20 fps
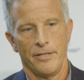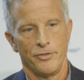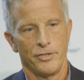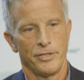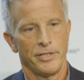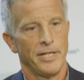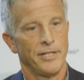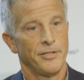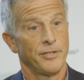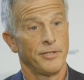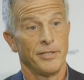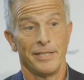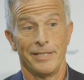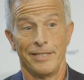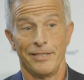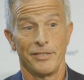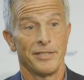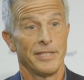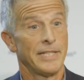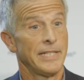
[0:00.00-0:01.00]
education
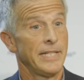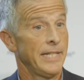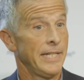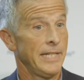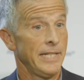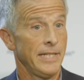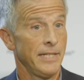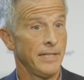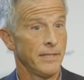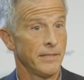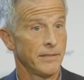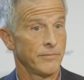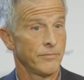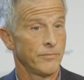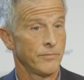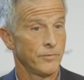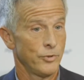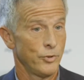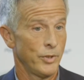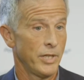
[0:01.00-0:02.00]
is the key
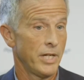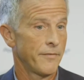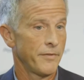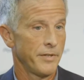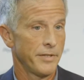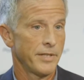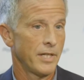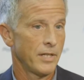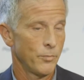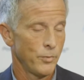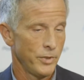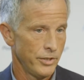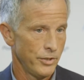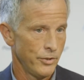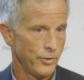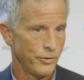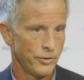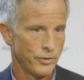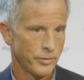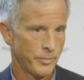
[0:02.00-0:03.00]
to everything we
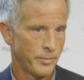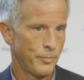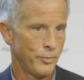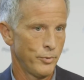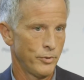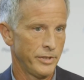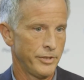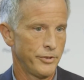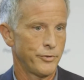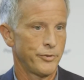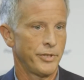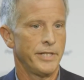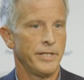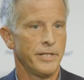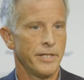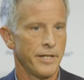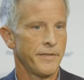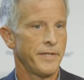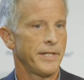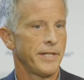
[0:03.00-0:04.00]
do in the swimming pool industry.
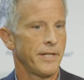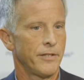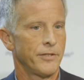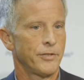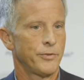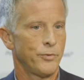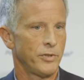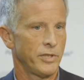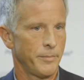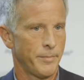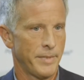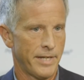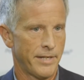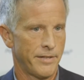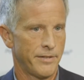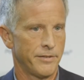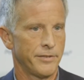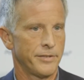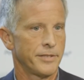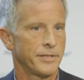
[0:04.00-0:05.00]
Nothing else really
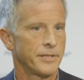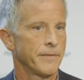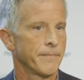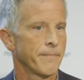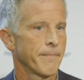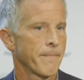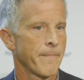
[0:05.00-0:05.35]
matters.